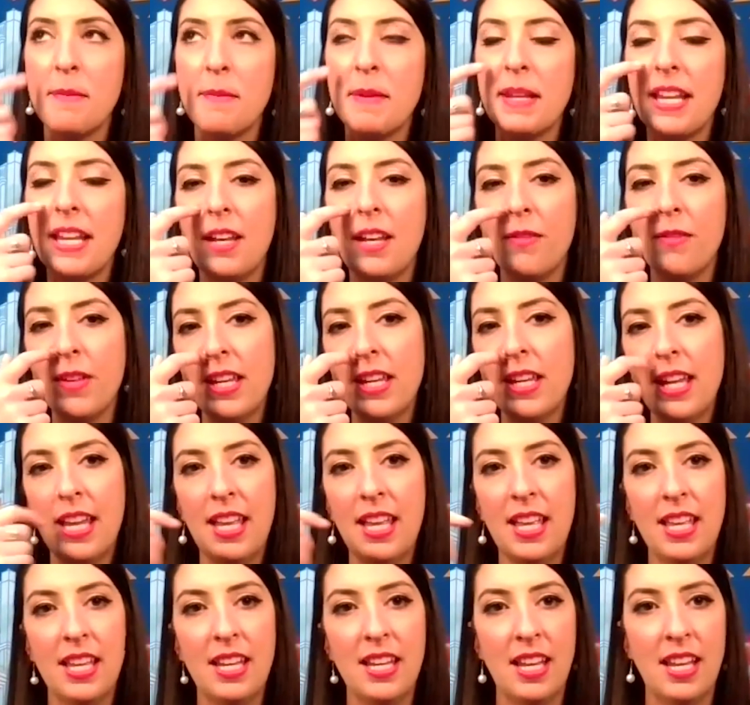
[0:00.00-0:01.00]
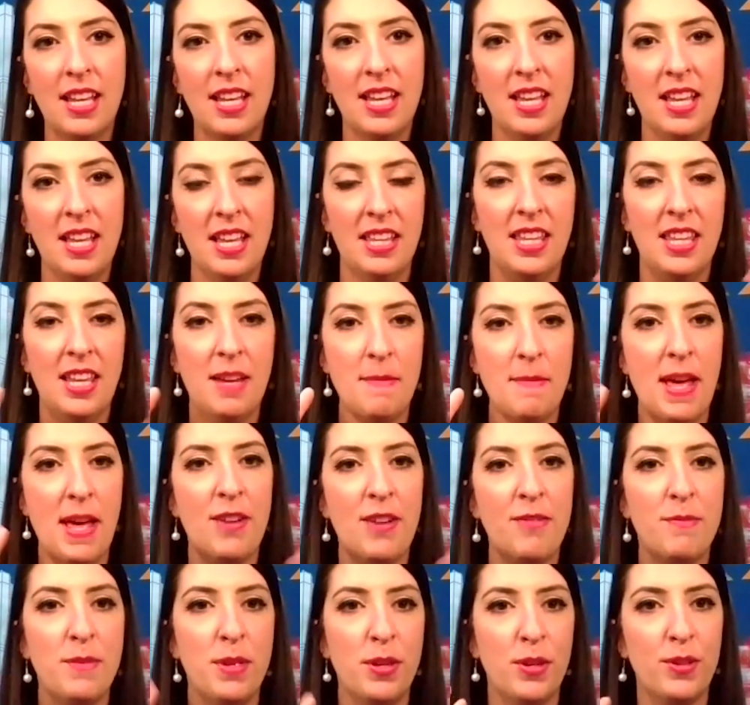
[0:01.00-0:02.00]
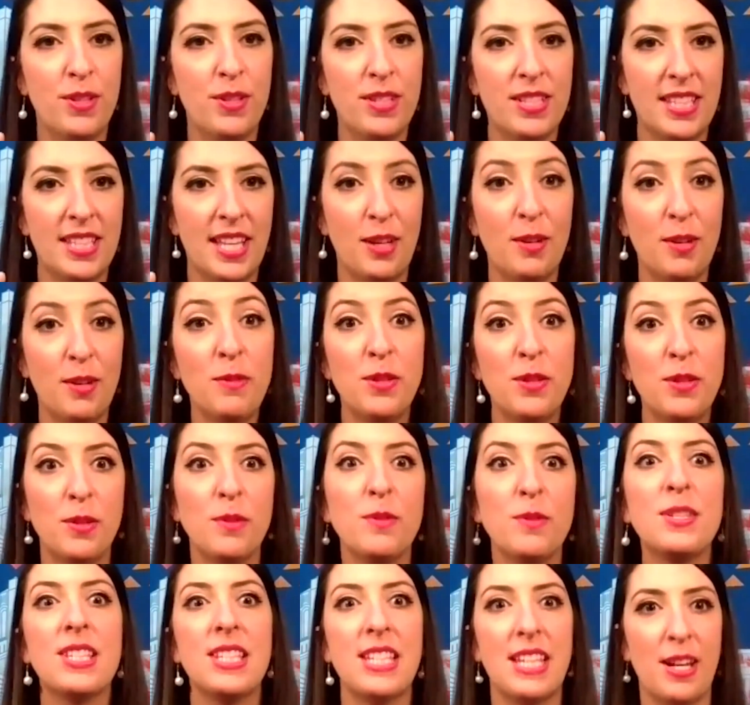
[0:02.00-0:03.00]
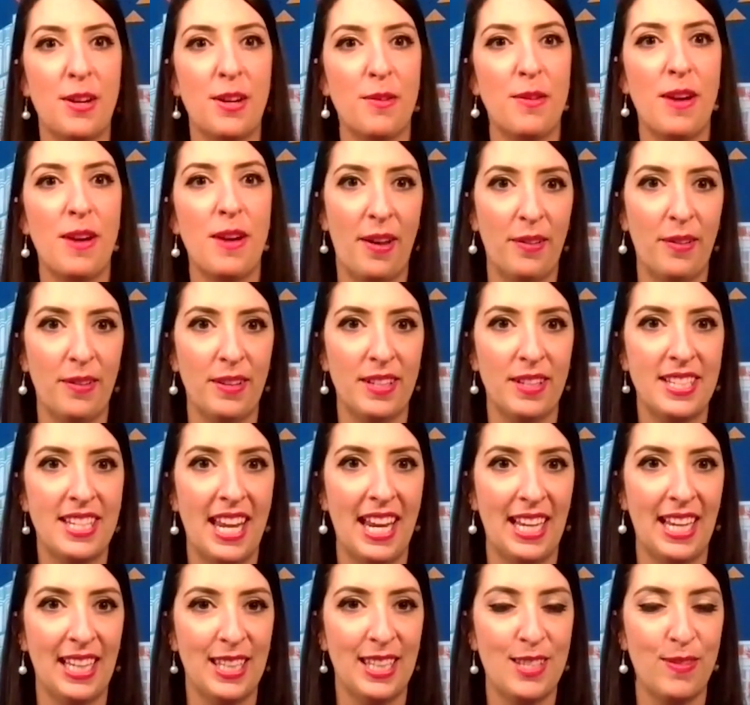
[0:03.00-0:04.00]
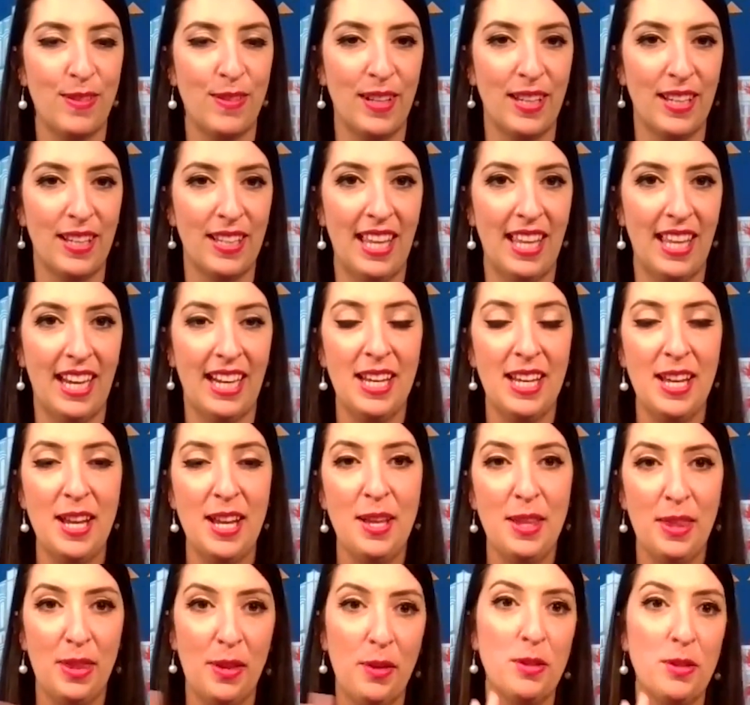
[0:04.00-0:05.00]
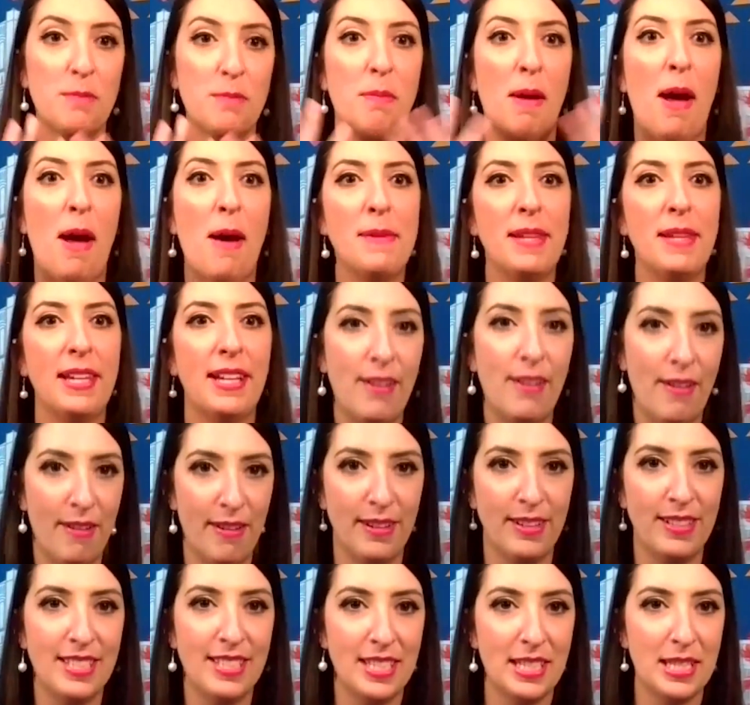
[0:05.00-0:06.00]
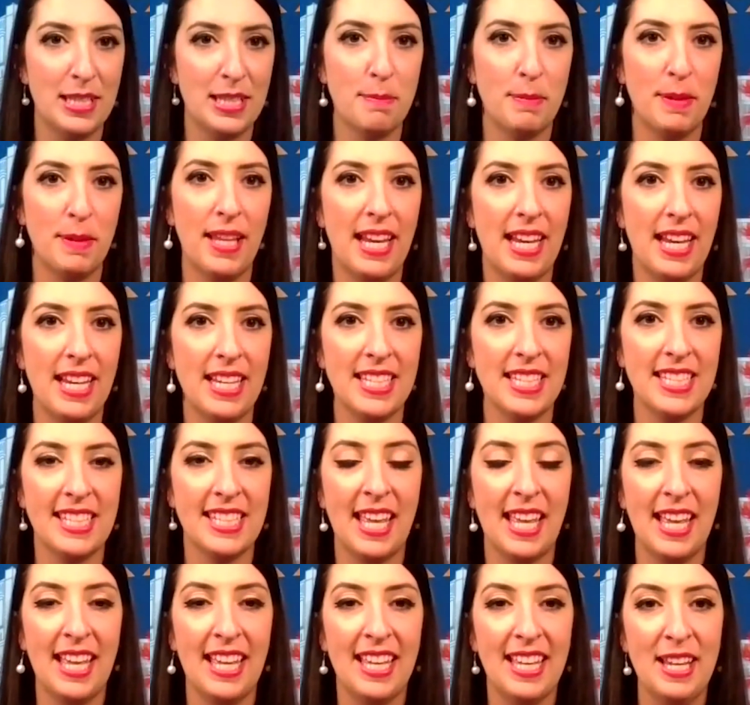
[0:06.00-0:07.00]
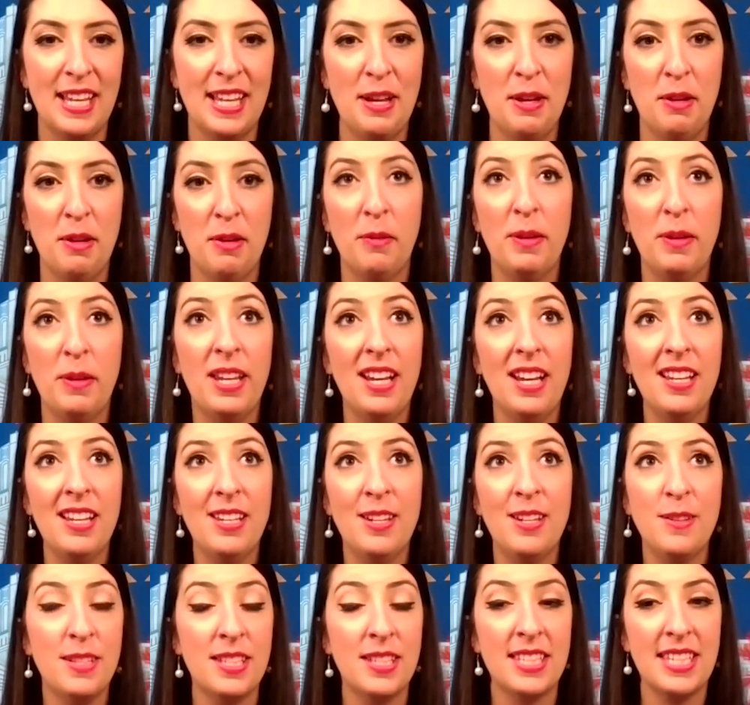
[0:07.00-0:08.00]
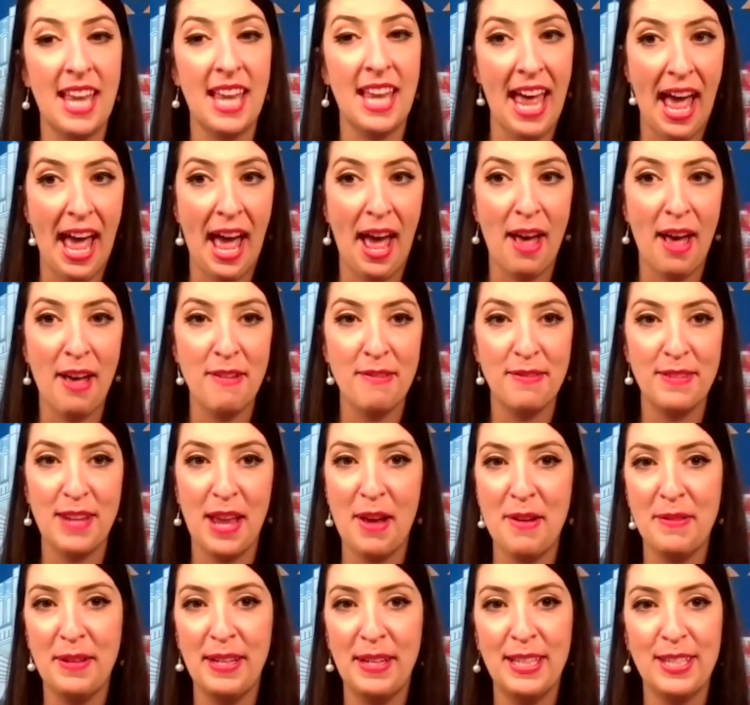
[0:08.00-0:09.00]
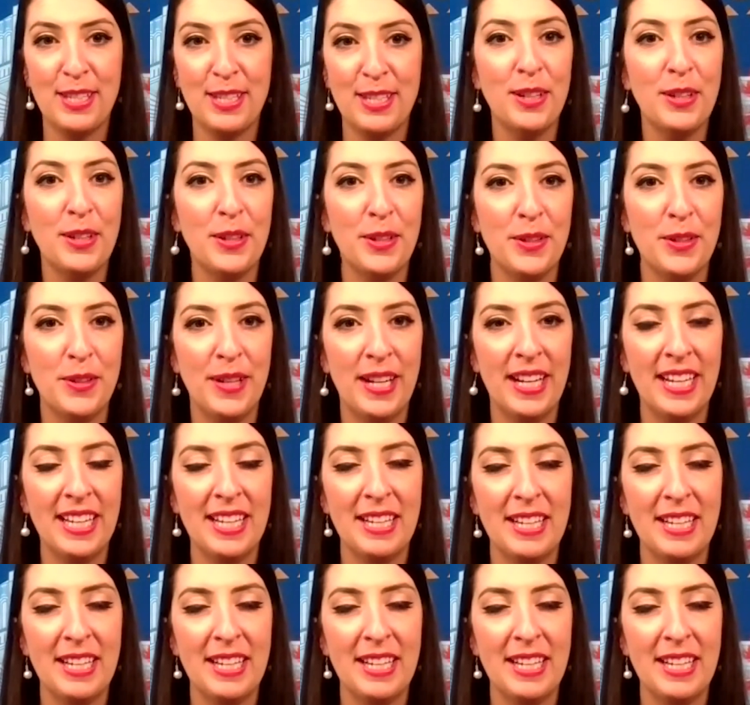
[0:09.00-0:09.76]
I mean, even in the amount of murals that you do see around Gainesville, like those public art displays that we didn't used to have. Now we do.